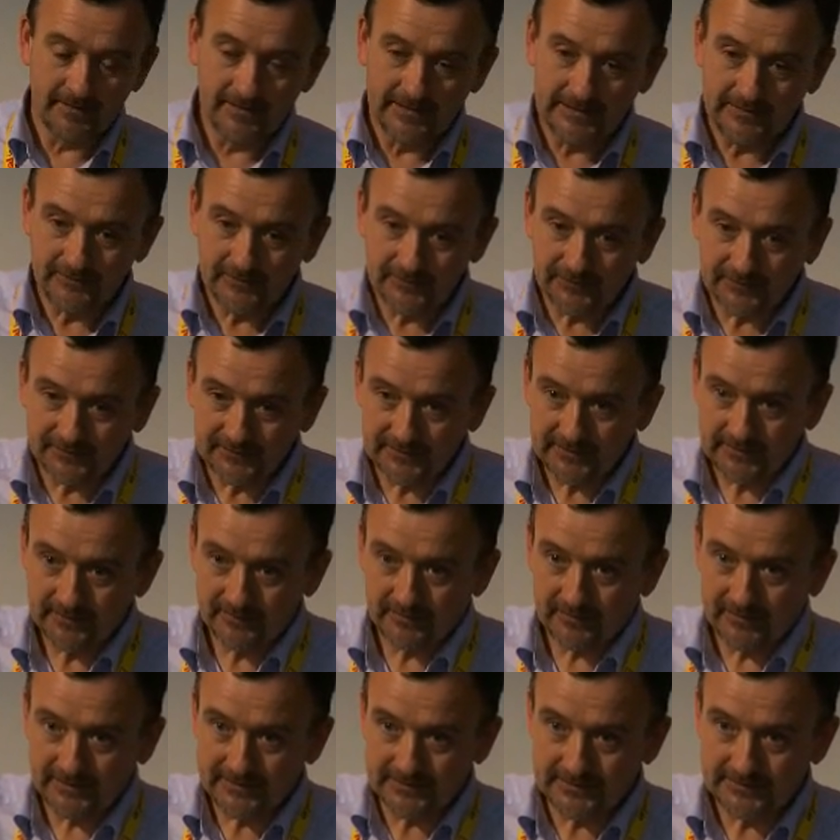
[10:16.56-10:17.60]
Even still in
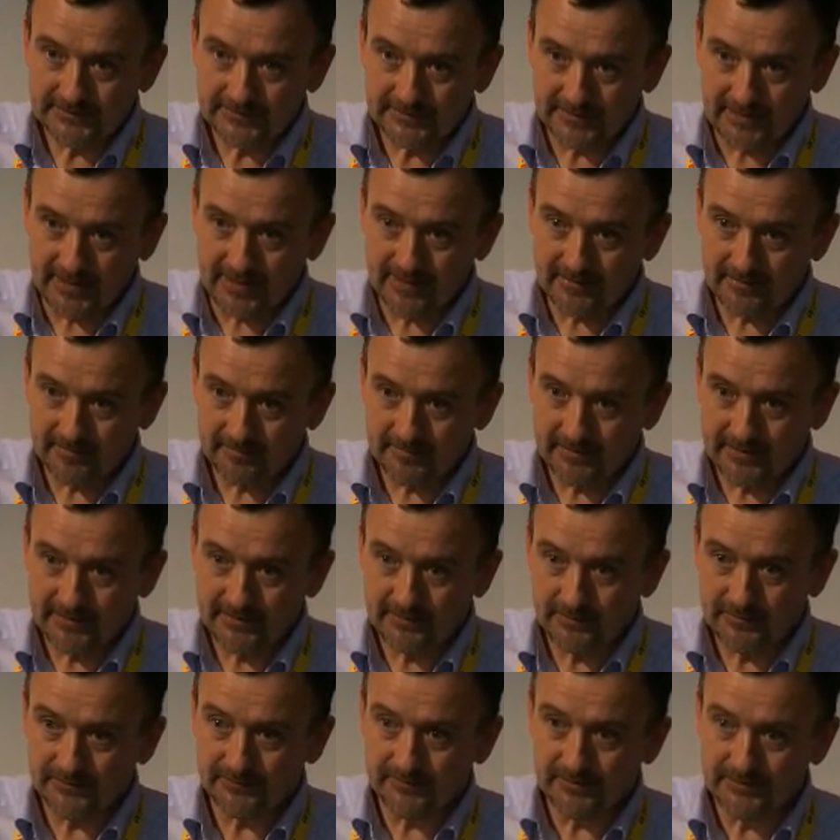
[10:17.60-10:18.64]
relation to
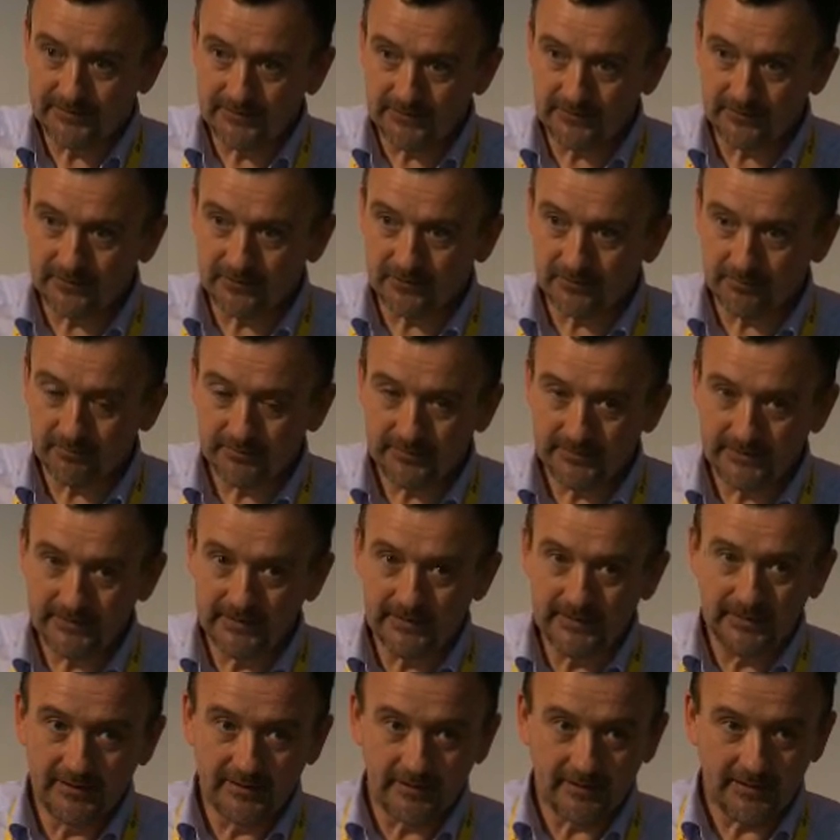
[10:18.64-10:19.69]
Carapay, which is a new company,
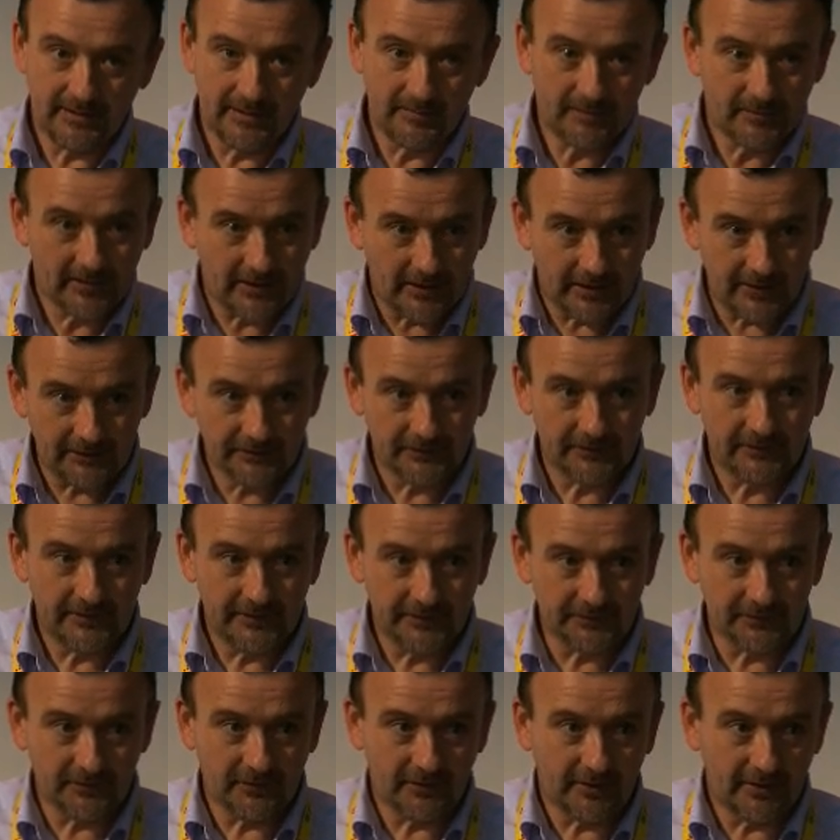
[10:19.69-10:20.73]
I'm constantly
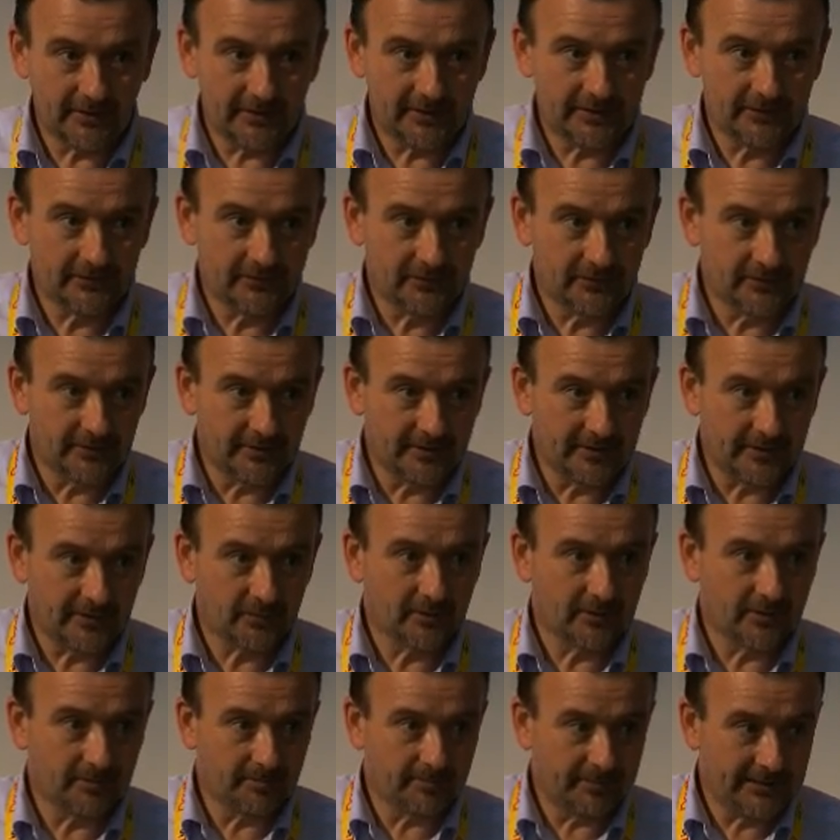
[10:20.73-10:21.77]
circulating through the
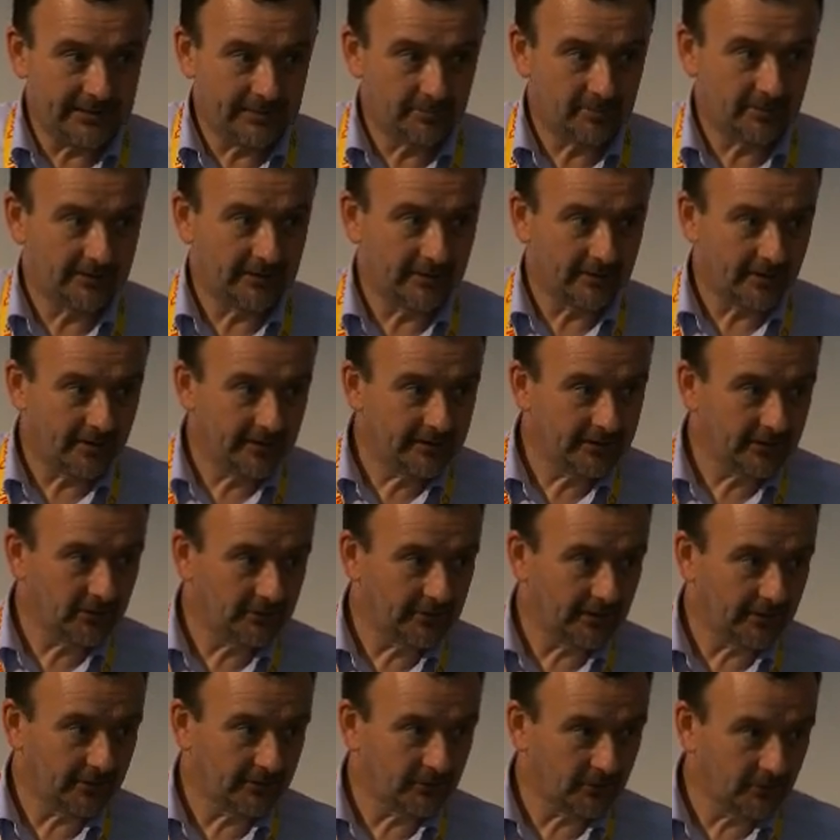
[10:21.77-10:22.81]
network of people that I know
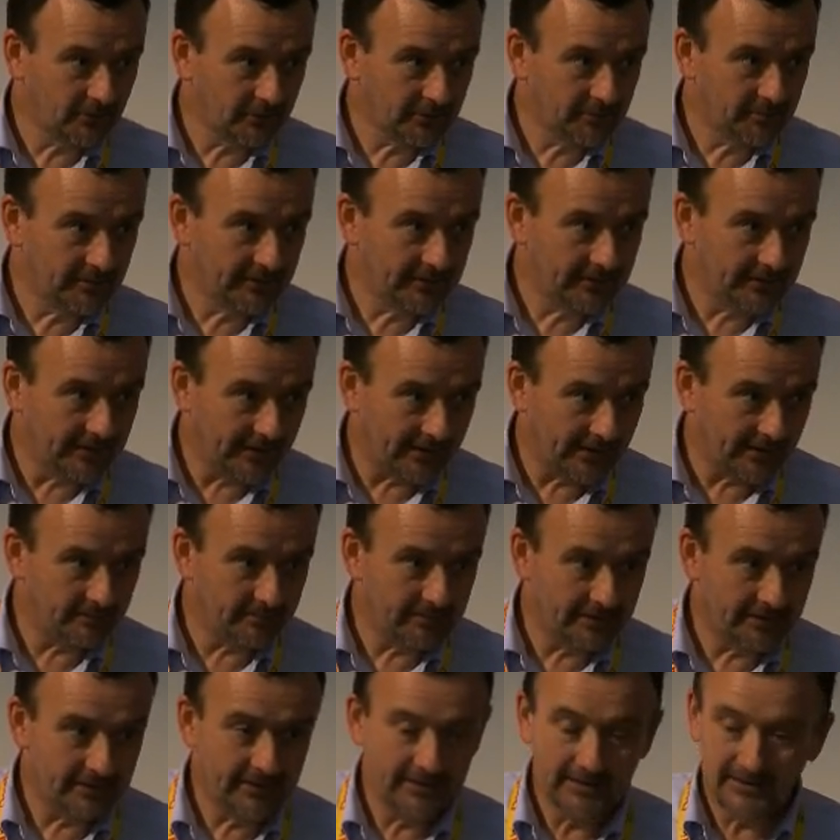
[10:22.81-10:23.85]
that can ultimately help
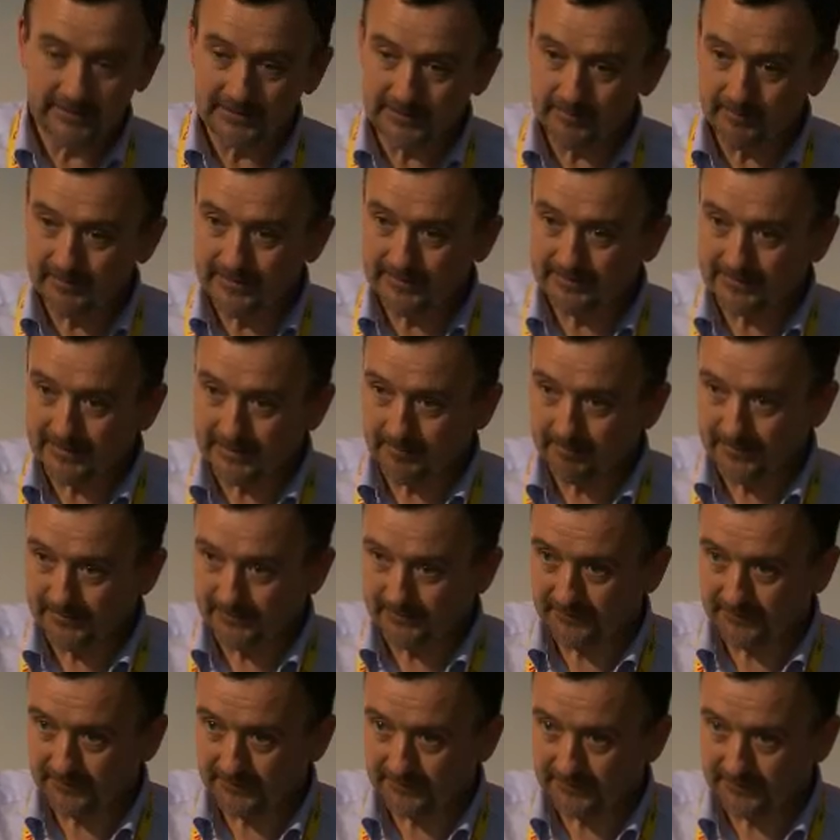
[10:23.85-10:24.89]
me to make that
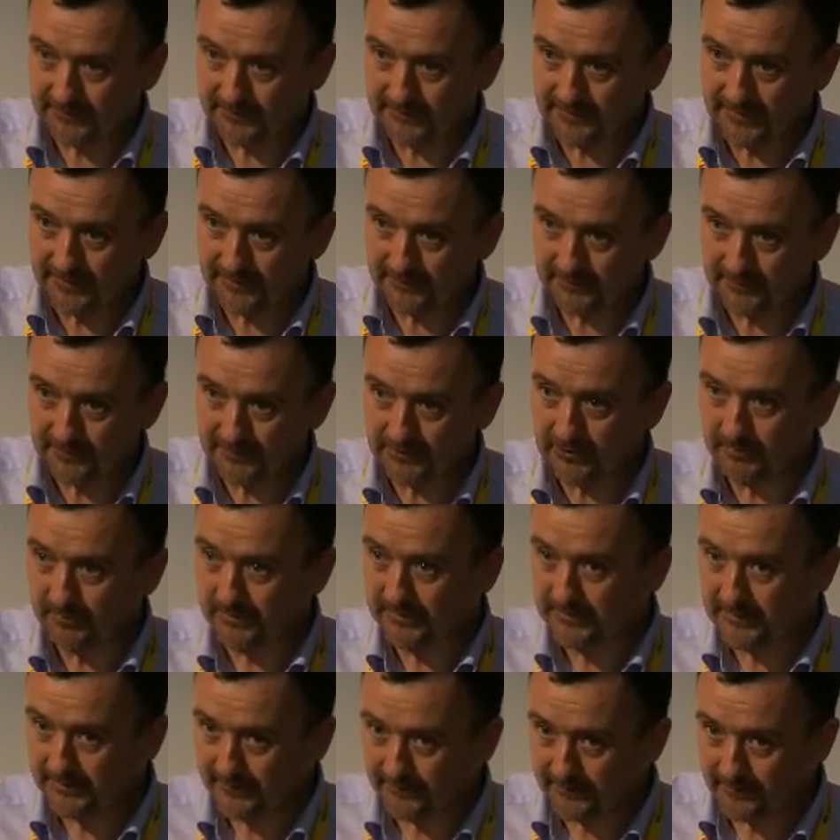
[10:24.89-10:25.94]
business a success, which could
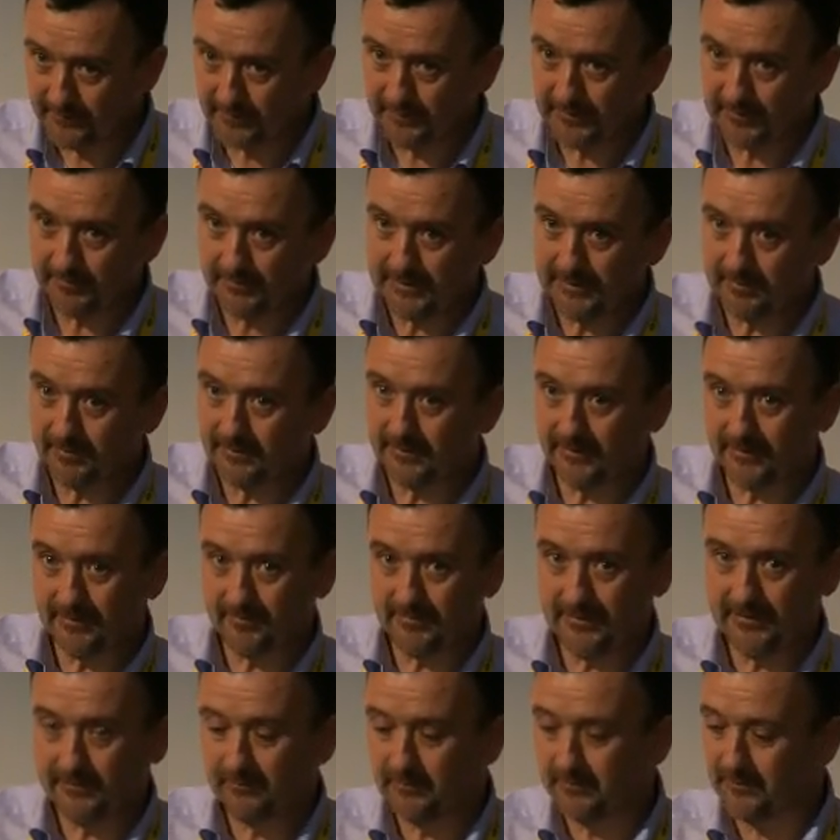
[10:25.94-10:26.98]
be different from the people that I
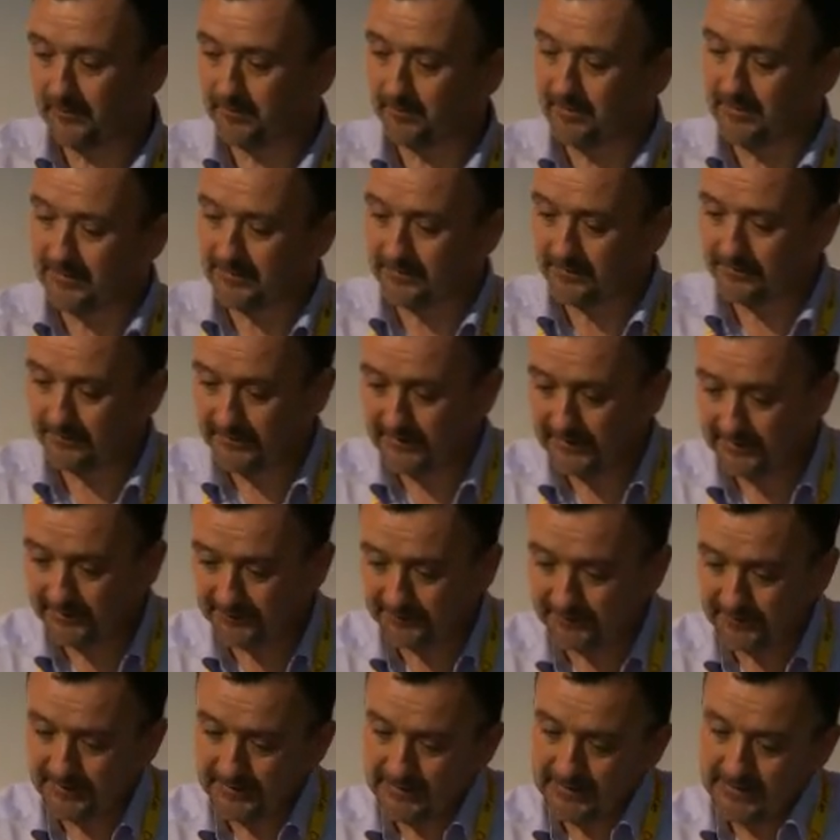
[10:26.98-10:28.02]
meet with respect to
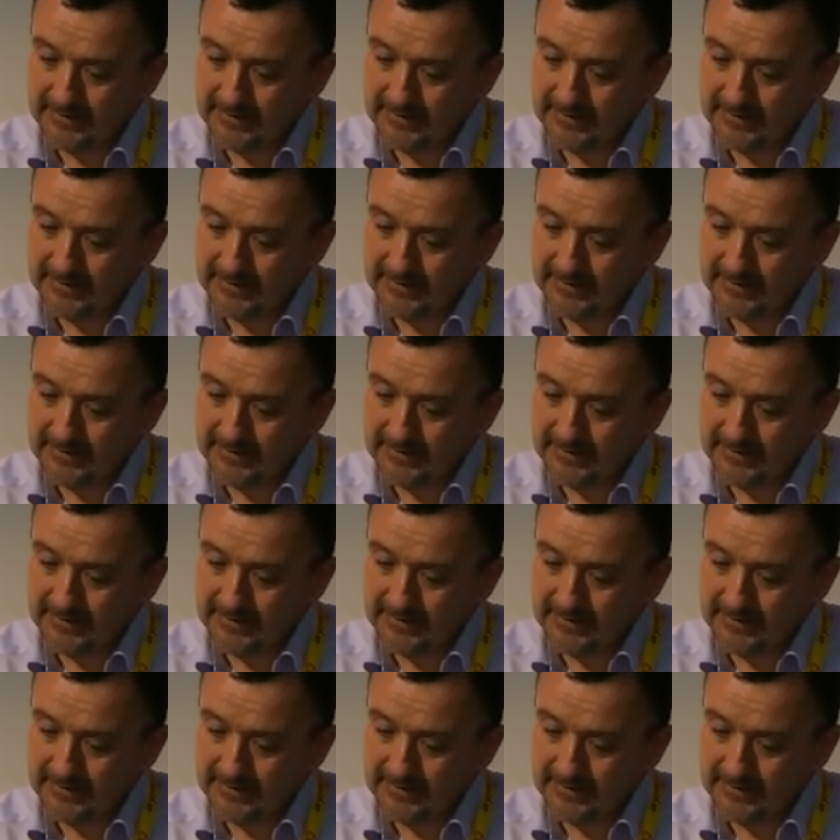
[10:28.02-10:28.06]
Realex.